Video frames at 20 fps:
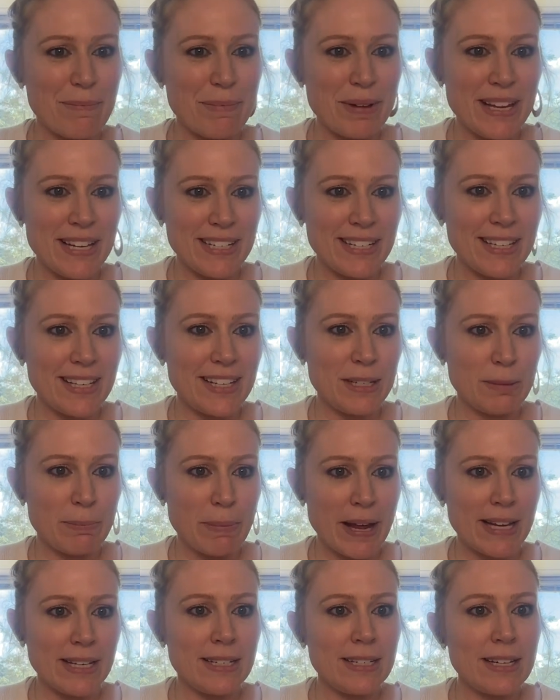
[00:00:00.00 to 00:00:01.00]
is this
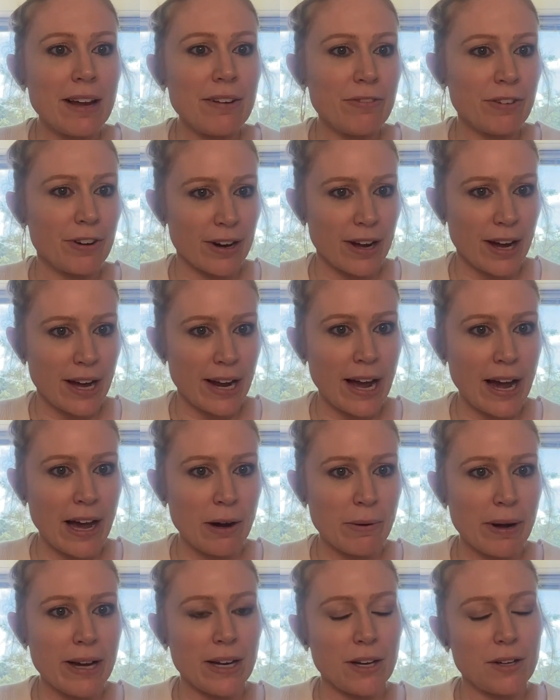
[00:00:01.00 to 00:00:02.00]
space safe or not? How
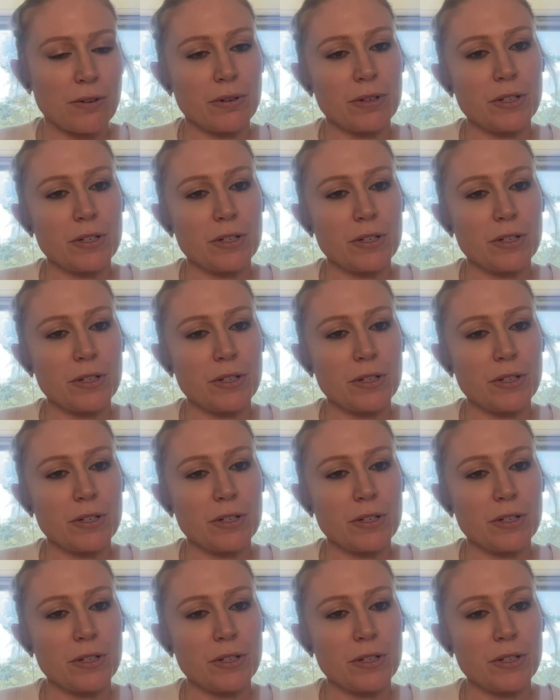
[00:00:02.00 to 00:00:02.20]
do I need to